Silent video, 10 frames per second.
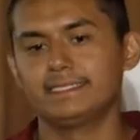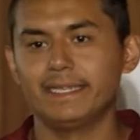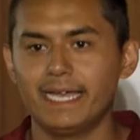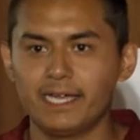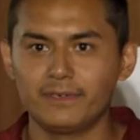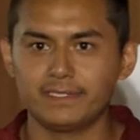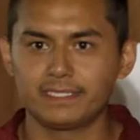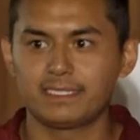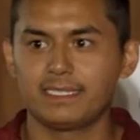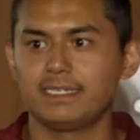now
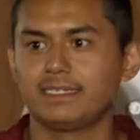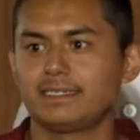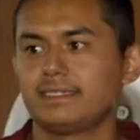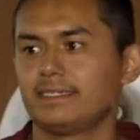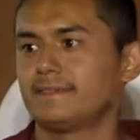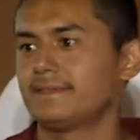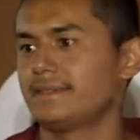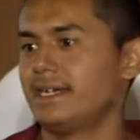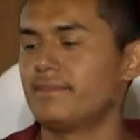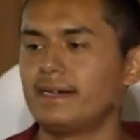it's like
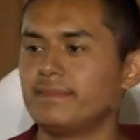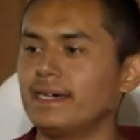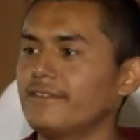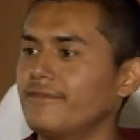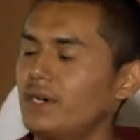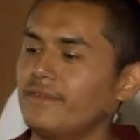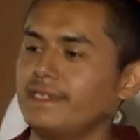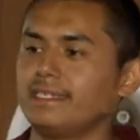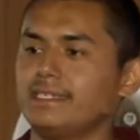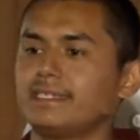I'm not
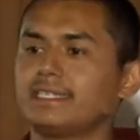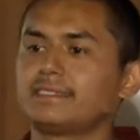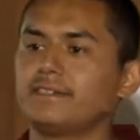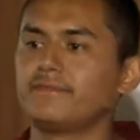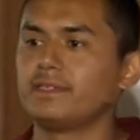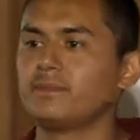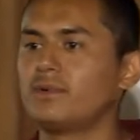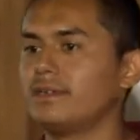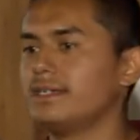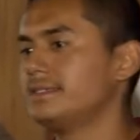involved in any of that stuff
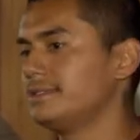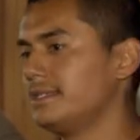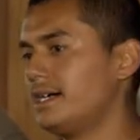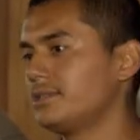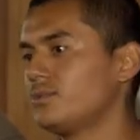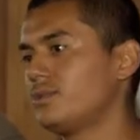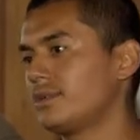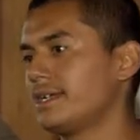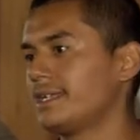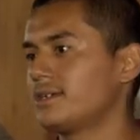anymore. Now I do
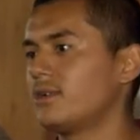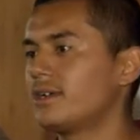organic